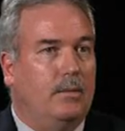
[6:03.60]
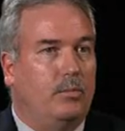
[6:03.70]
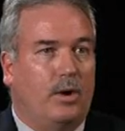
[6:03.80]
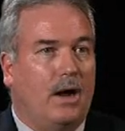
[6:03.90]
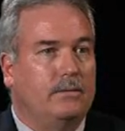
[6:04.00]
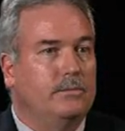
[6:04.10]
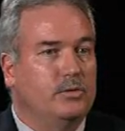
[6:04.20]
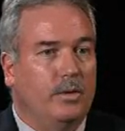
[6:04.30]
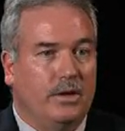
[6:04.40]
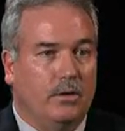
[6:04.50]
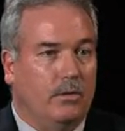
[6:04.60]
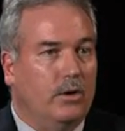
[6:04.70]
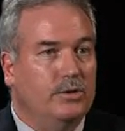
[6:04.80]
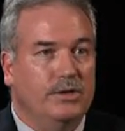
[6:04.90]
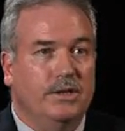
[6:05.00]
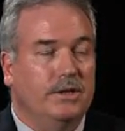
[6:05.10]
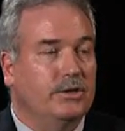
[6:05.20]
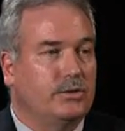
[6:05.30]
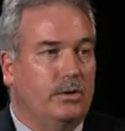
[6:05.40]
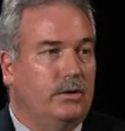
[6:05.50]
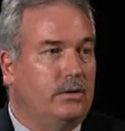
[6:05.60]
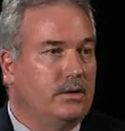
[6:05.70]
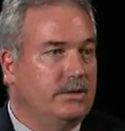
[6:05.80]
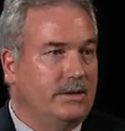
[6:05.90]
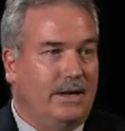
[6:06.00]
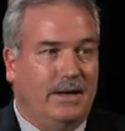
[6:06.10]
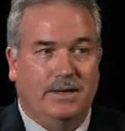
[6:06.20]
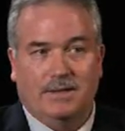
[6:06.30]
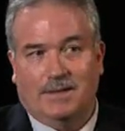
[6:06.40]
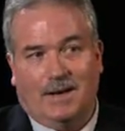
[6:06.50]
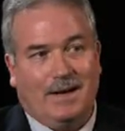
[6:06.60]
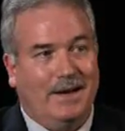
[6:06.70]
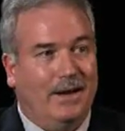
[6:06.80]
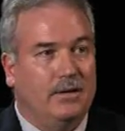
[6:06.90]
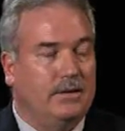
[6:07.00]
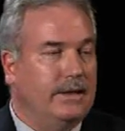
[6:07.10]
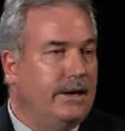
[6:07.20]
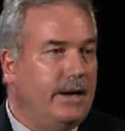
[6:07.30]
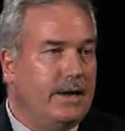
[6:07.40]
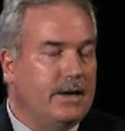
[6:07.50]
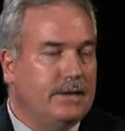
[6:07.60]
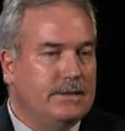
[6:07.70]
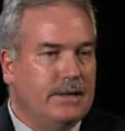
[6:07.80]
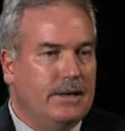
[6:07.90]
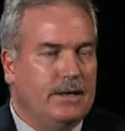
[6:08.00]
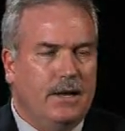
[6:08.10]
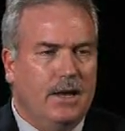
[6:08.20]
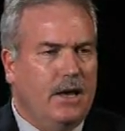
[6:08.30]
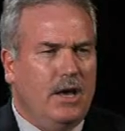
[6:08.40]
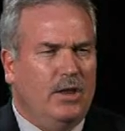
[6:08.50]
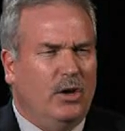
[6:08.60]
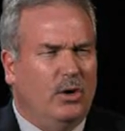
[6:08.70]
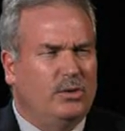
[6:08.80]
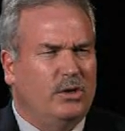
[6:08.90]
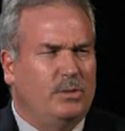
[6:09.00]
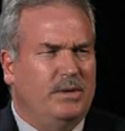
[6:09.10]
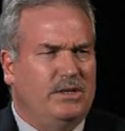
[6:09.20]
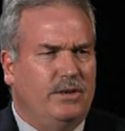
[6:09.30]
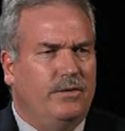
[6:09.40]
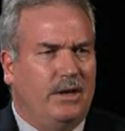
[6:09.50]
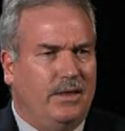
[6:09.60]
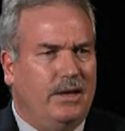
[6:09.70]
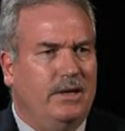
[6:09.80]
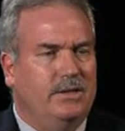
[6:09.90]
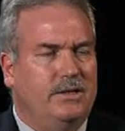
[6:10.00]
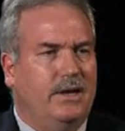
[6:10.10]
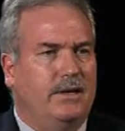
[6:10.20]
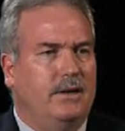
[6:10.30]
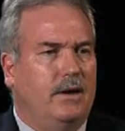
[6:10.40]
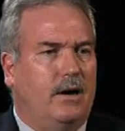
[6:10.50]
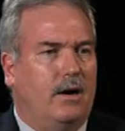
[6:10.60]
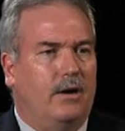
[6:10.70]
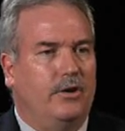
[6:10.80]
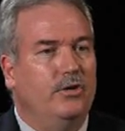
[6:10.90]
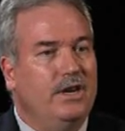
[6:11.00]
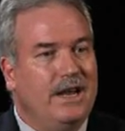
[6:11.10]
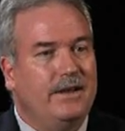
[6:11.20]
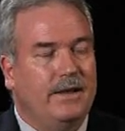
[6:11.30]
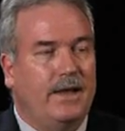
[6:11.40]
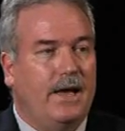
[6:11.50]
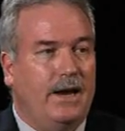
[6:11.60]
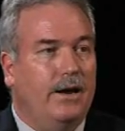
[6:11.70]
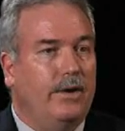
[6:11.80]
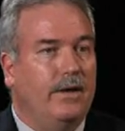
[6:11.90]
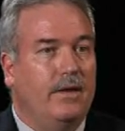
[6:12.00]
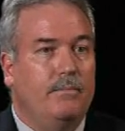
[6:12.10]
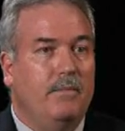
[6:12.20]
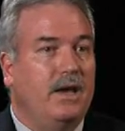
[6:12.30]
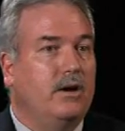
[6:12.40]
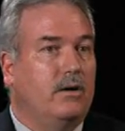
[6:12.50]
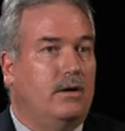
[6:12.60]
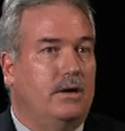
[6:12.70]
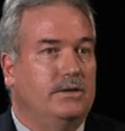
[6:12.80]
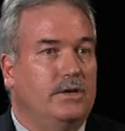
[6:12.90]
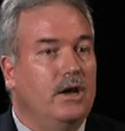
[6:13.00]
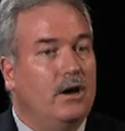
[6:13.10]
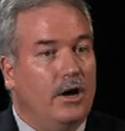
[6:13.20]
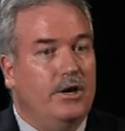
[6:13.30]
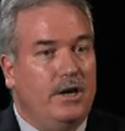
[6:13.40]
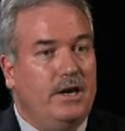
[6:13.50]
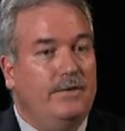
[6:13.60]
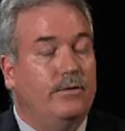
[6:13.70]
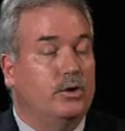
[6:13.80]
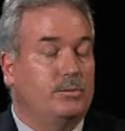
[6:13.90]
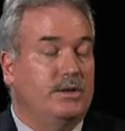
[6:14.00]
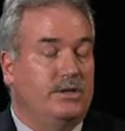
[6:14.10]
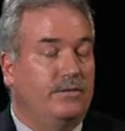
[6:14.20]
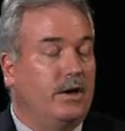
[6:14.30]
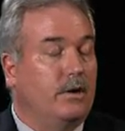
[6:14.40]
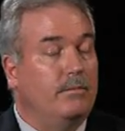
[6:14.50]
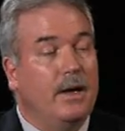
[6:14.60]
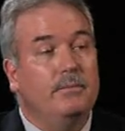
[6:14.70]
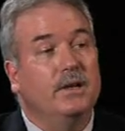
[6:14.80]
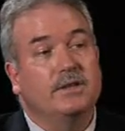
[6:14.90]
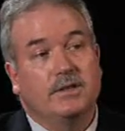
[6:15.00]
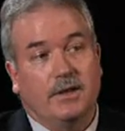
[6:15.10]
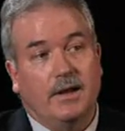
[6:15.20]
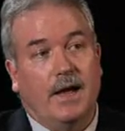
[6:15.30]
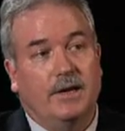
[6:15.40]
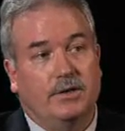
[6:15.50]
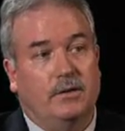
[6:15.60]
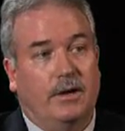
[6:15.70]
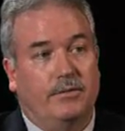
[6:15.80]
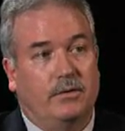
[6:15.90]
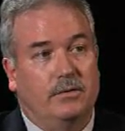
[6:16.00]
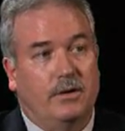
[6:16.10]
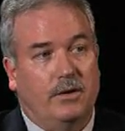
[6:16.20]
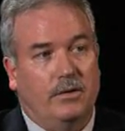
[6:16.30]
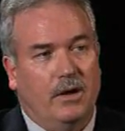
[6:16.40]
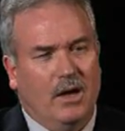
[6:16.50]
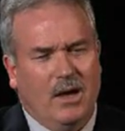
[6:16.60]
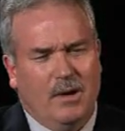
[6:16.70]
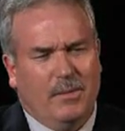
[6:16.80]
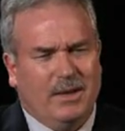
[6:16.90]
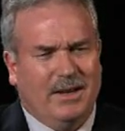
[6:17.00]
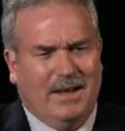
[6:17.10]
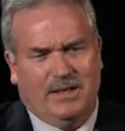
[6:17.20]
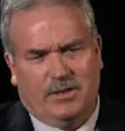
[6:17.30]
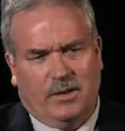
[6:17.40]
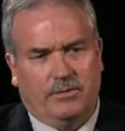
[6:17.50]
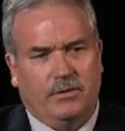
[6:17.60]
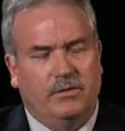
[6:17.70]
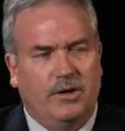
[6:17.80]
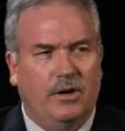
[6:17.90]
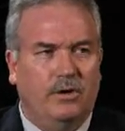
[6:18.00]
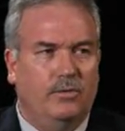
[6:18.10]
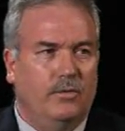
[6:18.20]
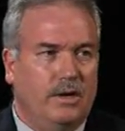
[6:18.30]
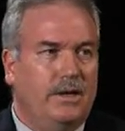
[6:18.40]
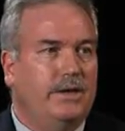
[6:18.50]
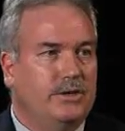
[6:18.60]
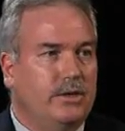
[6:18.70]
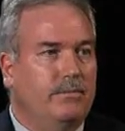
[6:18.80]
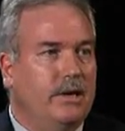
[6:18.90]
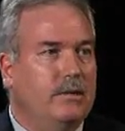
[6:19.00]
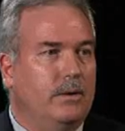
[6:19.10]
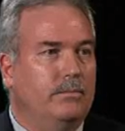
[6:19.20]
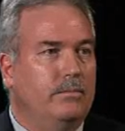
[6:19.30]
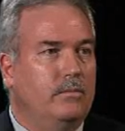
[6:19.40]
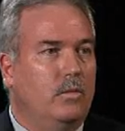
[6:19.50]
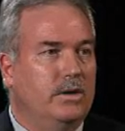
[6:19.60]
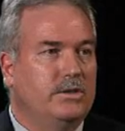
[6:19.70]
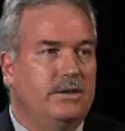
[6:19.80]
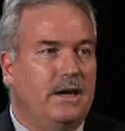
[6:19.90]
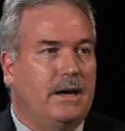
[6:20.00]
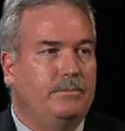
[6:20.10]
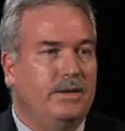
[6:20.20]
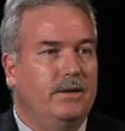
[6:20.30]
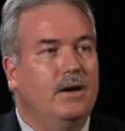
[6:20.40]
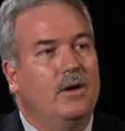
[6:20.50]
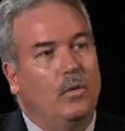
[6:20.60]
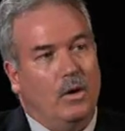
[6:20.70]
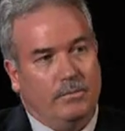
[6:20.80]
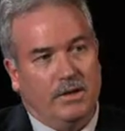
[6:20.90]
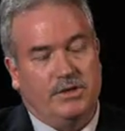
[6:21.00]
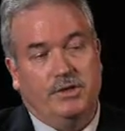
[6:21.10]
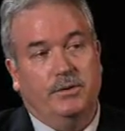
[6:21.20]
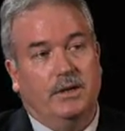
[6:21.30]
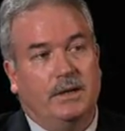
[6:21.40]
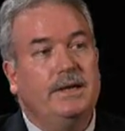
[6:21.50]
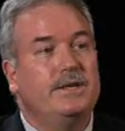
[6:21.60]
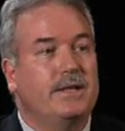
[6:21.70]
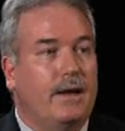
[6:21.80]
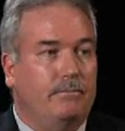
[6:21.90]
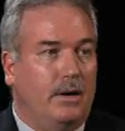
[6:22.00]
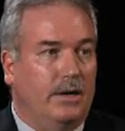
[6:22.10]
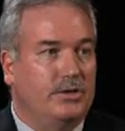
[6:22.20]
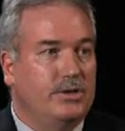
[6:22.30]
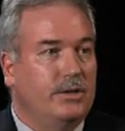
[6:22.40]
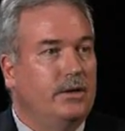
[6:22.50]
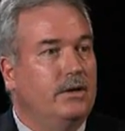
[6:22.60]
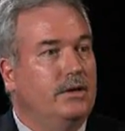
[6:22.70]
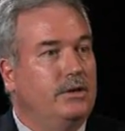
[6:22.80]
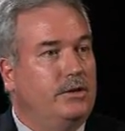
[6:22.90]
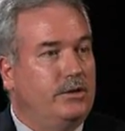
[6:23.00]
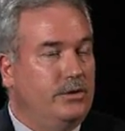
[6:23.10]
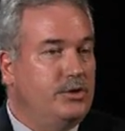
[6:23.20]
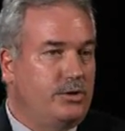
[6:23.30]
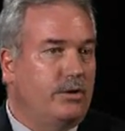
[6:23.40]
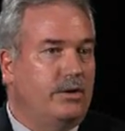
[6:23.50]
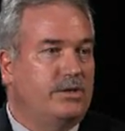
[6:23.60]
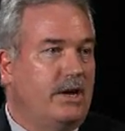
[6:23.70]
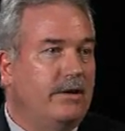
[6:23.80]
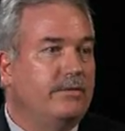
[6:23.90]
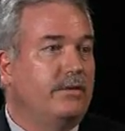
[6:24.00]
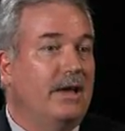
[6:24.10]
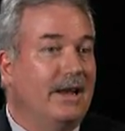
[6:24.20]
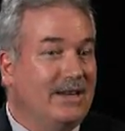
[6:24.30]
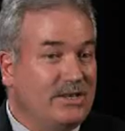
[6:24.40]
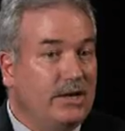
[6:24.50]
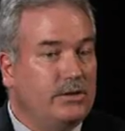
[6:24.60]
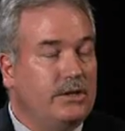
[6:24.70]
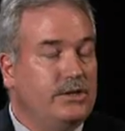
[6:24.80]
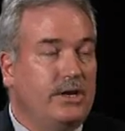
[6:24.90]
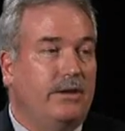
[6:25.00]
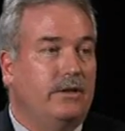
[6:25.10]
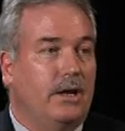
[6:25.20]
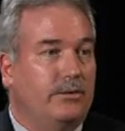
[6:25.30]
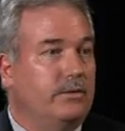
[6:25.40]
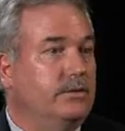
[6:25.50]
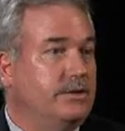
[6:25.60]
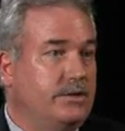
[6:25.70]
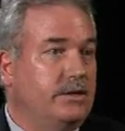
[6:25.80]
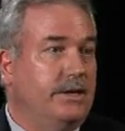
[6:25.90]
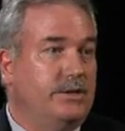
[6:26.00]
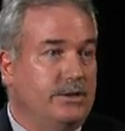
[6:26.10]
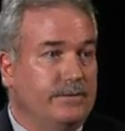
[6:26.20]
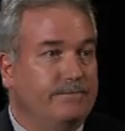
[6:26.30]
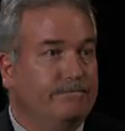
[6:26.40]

problems with corrosion in the soil because it has a high alkalinity content. Those are specific things that are unique to that area that may cause a need for specific amendments to the National Electrical Code. But the National Electrical Code really is the minimum. Once adopted, one must do at least that much to ensure a safe and essentially safe electrical installation.